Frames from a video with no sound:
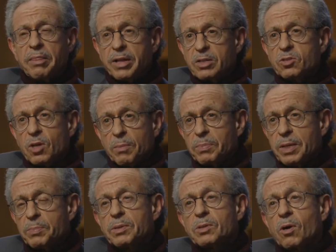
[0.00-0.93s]
and then some
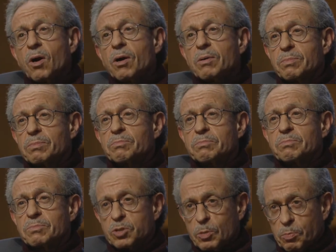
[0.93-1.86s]
people are
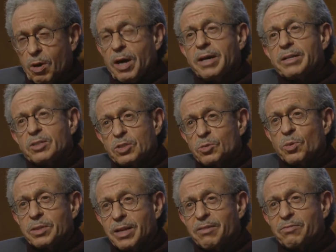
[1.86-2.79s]
surprised
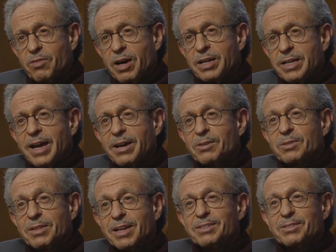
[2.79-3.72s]
when they find
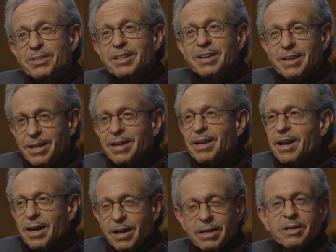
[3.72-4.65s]
out that
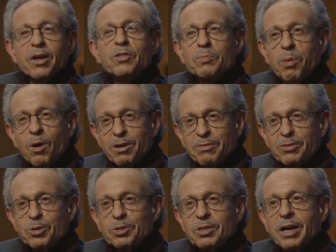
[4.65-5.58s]
Mm. Another part of
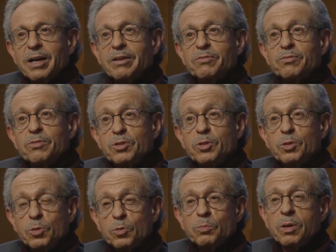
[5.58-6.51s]
your life,
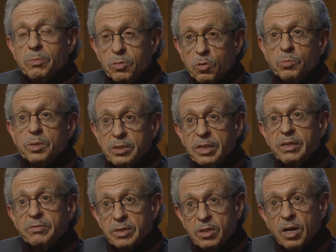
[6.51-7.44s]
you you
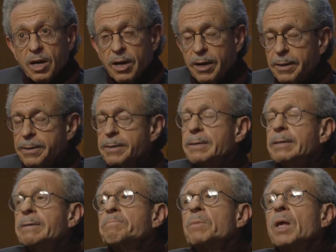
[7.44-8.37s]
believe in God, mm.
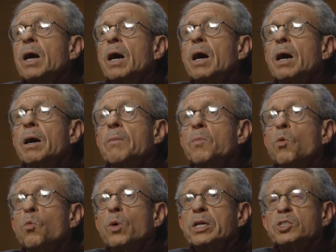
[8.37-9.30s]
um,
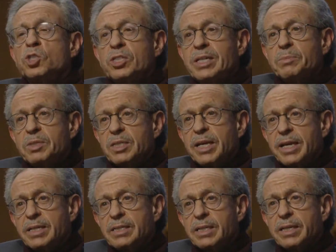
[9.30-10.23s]
which seems to
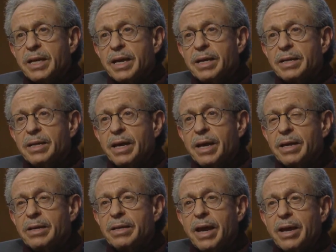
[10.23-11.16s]
indicate
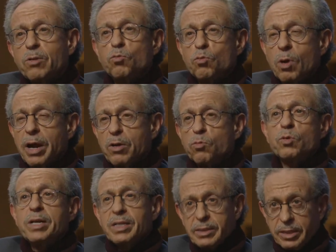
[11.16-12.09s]
a, a, a
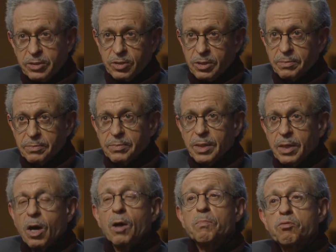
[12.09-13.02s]
realism
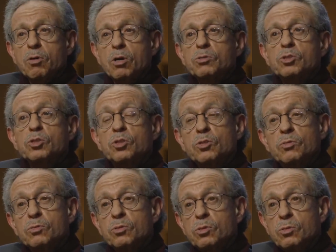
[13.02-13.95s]
approach to,
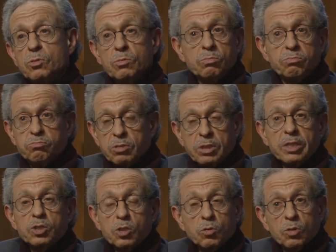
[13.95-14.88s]
to hmm.
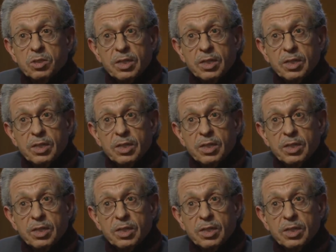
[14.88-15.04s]
religion mm. or